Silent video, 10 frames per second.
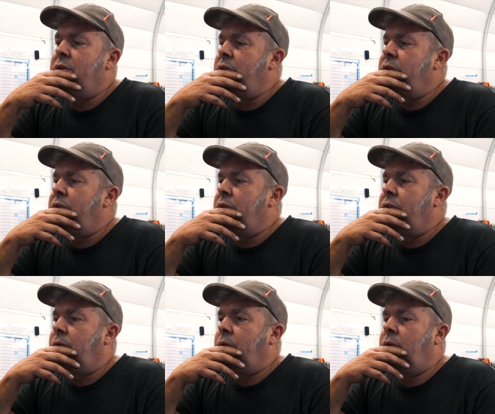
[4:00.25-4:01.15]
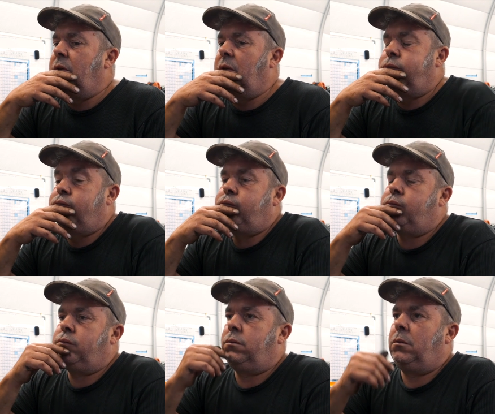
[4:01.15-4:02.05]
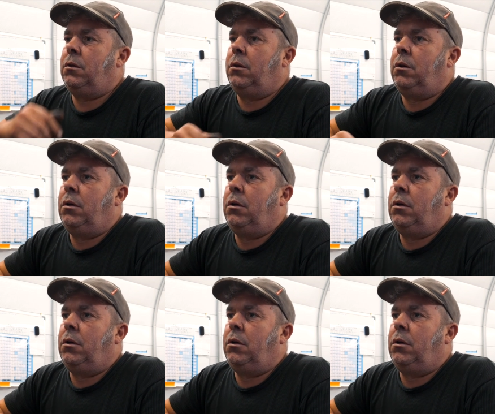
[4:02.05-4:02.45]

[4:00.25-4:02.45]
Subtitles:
(no one is talking)